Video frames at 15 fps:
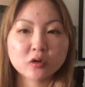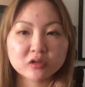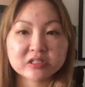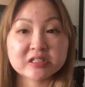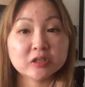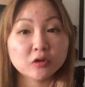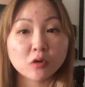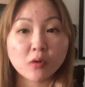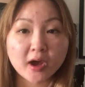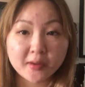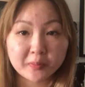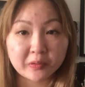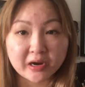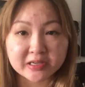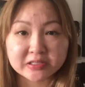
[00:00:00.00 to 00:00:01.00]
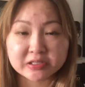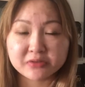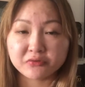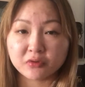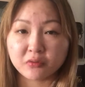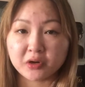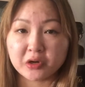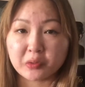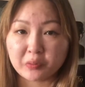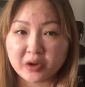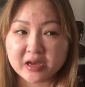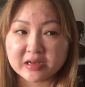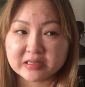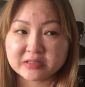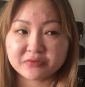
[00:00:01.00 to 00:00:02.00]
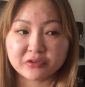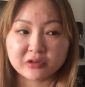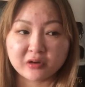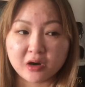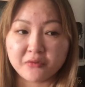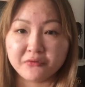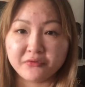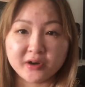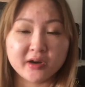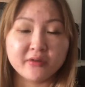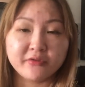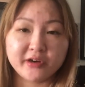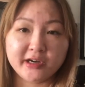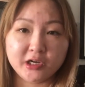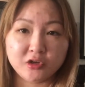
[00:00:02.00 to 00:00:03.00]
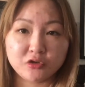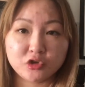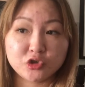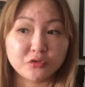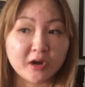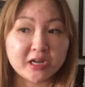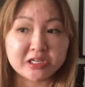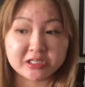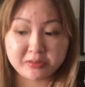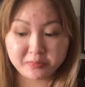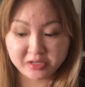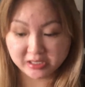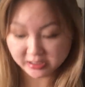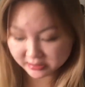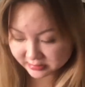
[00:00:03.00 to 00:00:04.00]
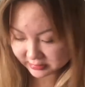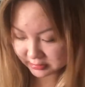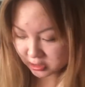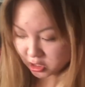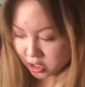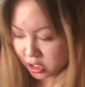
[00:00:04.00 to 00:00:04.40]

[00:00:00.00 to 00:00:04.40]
still quite pricey for what it was for a very, very trendy piece.